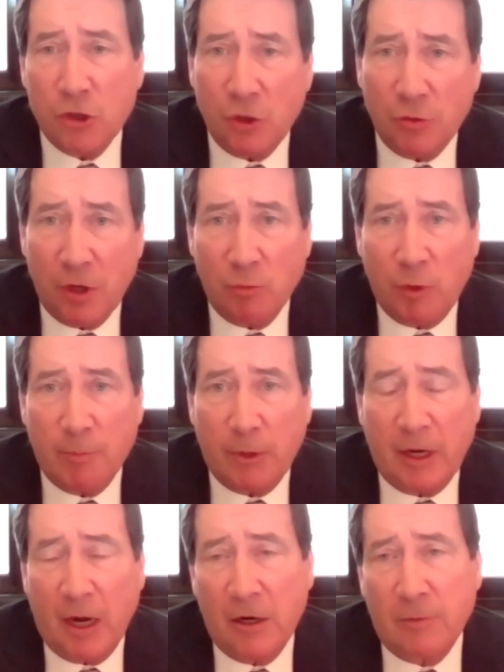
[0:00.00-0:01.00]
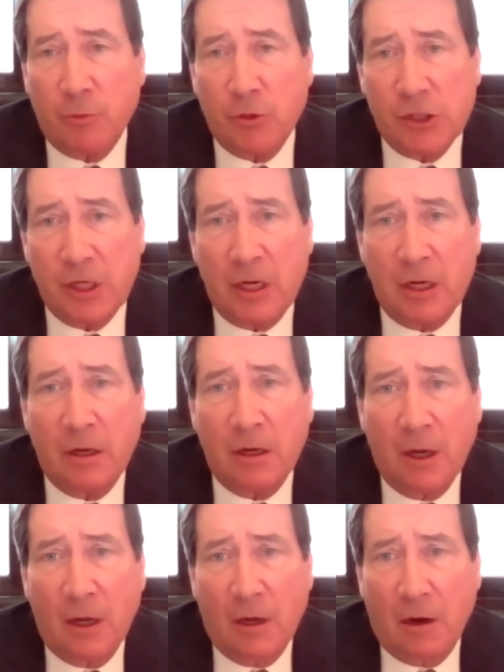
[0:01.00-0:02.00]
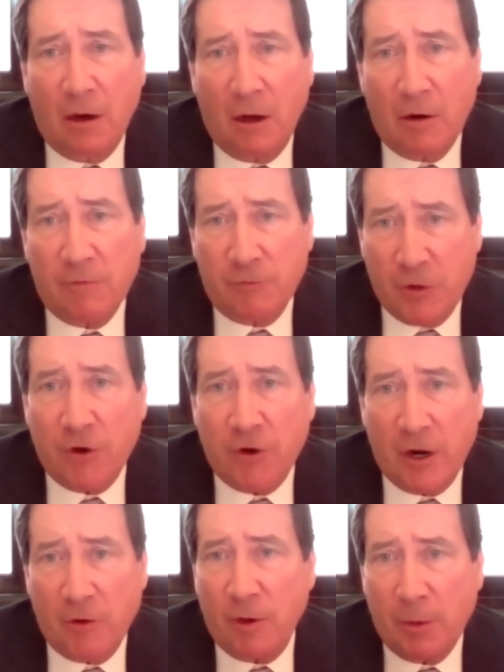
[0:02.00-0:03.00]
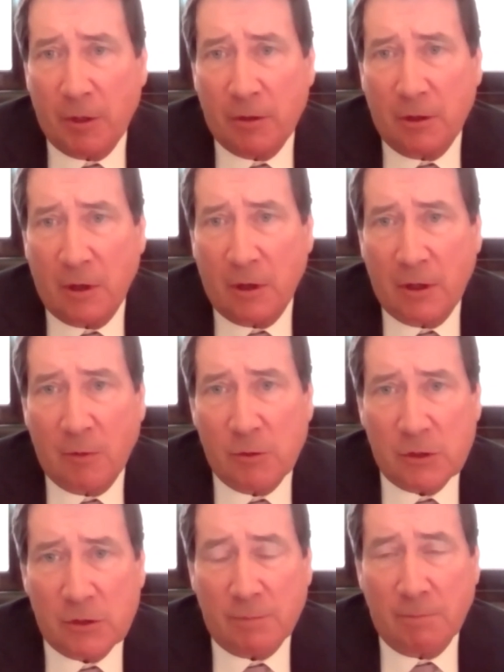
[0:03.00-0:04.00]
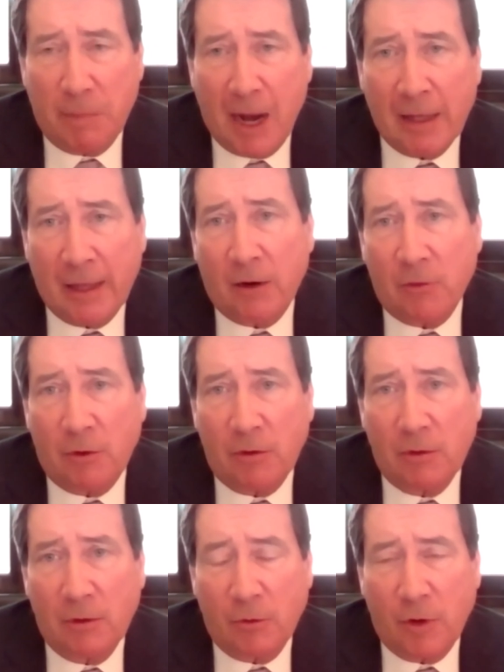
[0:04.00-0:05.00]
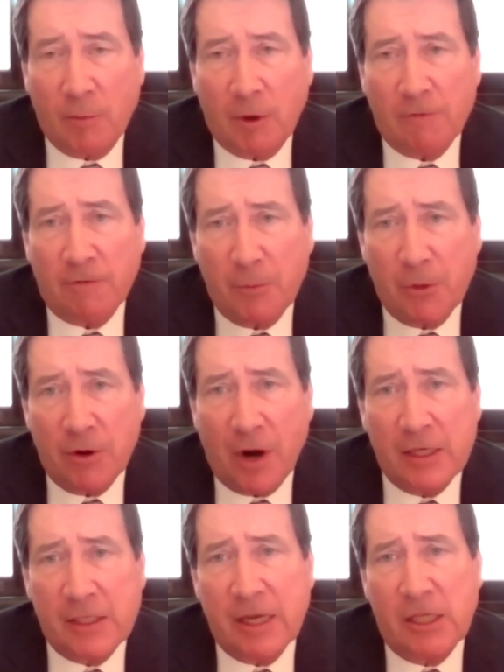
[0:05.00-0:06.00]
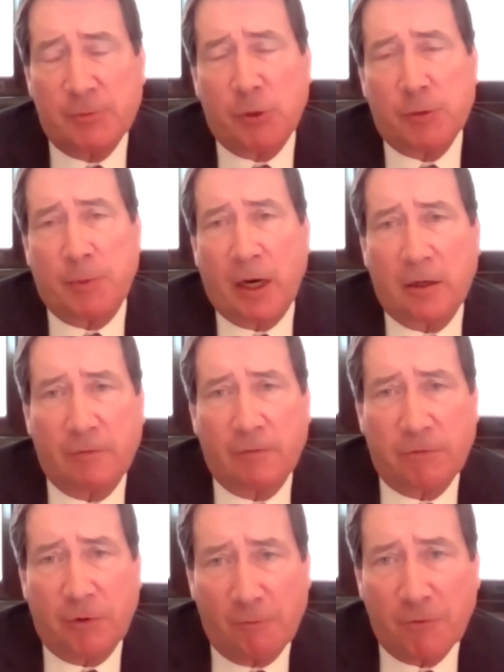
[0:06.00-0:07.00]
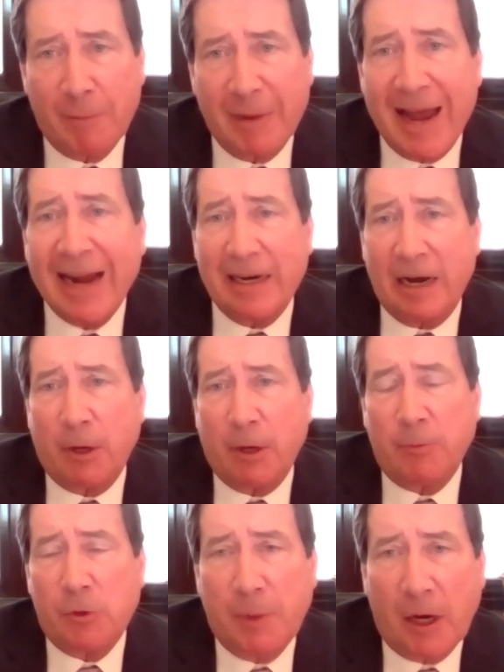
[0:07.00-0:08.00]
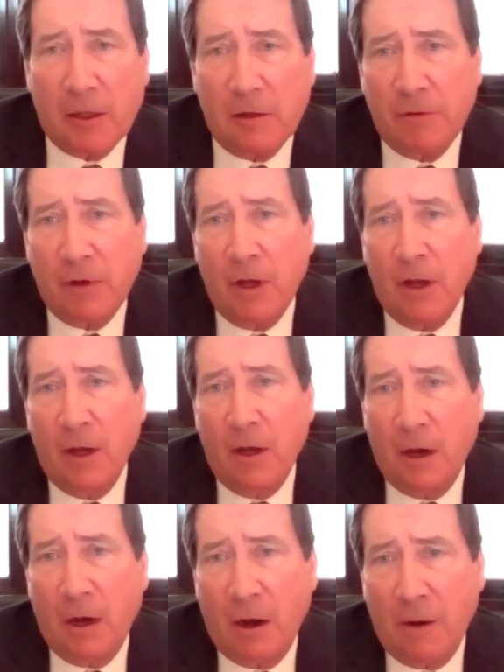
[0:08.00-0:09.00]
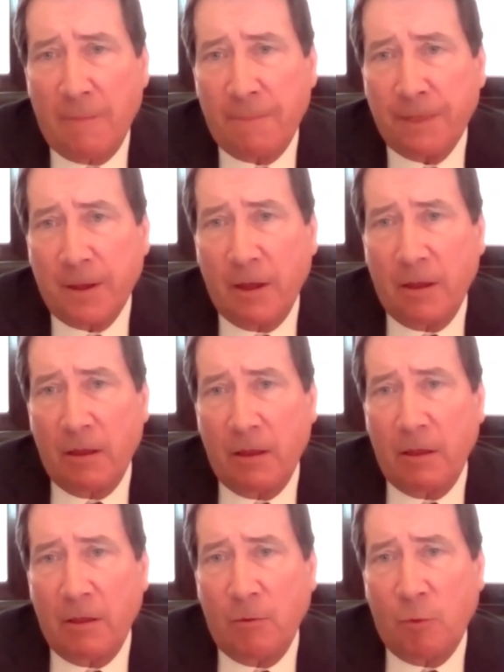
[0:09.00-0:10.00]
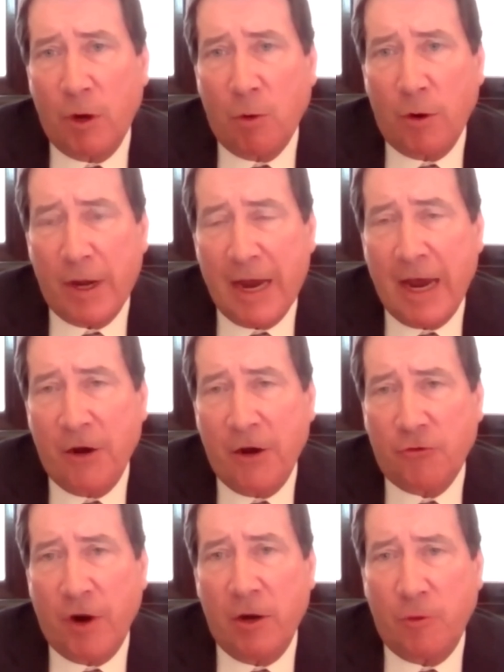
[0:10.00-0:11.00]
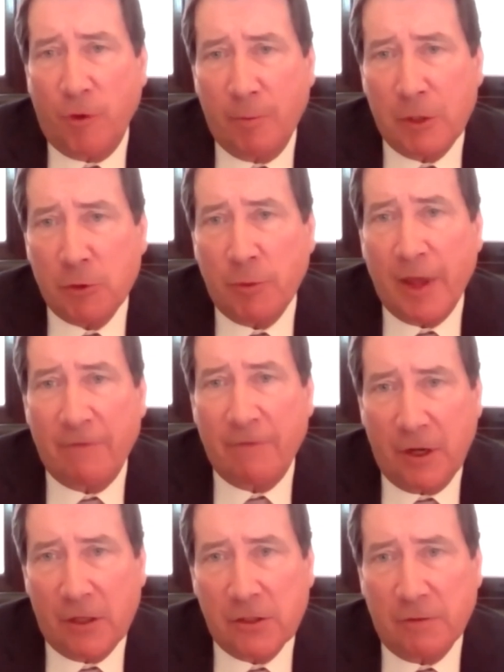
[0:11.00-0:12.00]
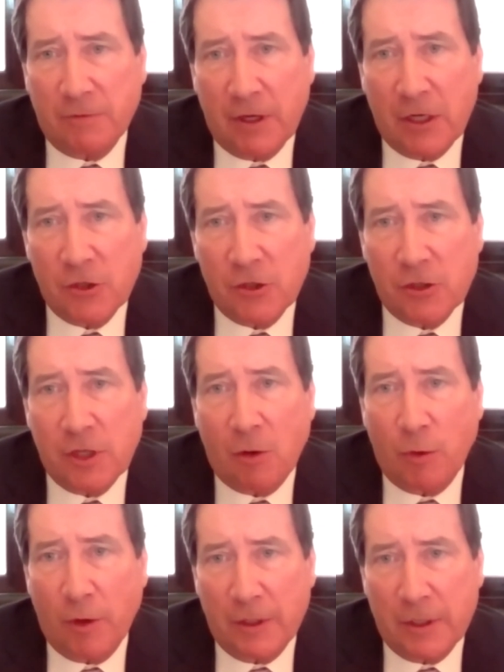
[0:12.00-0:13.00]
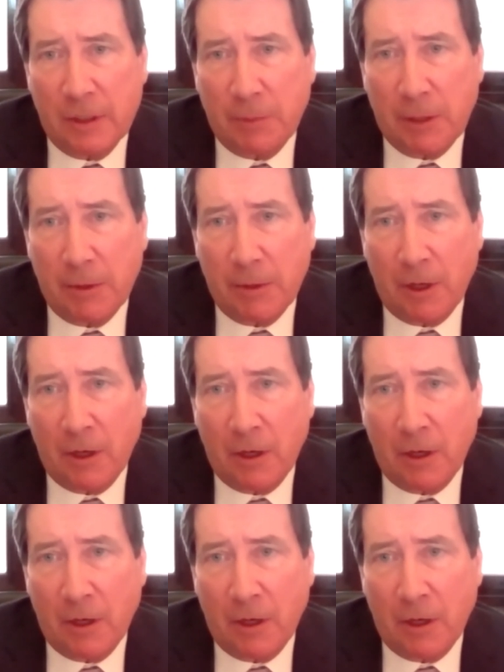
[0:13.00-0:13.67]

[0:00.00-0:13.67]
So then we began to proceed on a free trade agreement uh, that was a bilateral agreement. From the United States perspective, from, from an economic perspective, um, we already had trade agreements with half a dozen of the nations that were in the TPP.